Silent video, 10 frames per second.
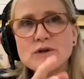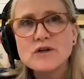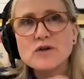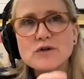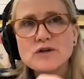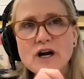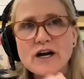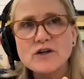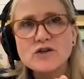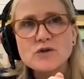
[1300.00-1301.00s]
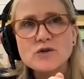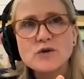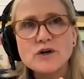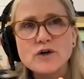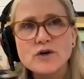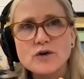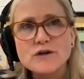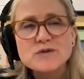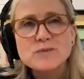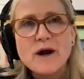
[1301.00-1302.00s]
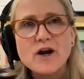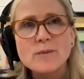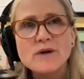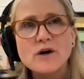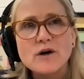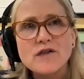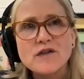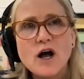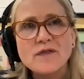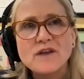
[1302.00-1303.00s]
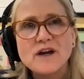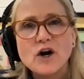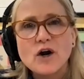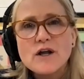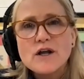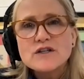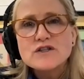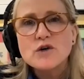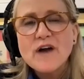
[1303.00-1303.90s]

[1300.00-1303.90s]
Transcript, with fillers: put you you kind of triggered or inspired me on a thought there.